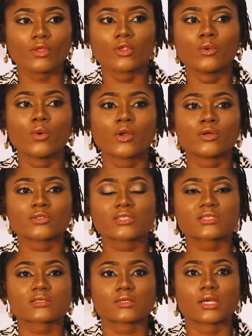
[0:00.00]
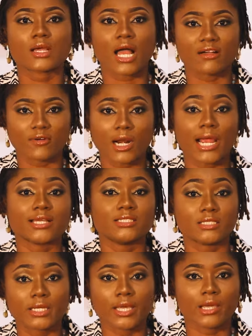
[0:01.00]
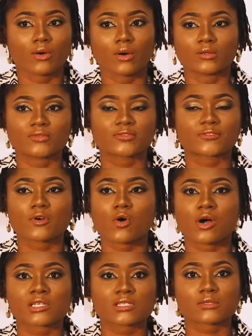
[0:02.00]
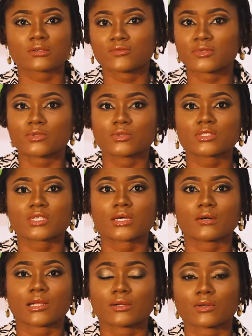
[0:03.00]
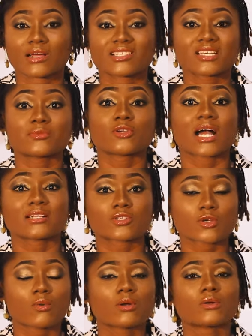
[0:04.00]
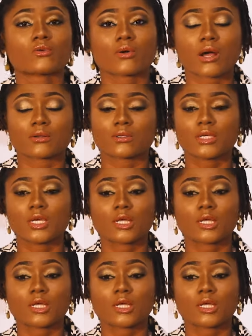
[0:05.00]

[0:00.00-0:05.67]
you wouldn't have an idea of cost of the hotel and all that, except you had someone on ground.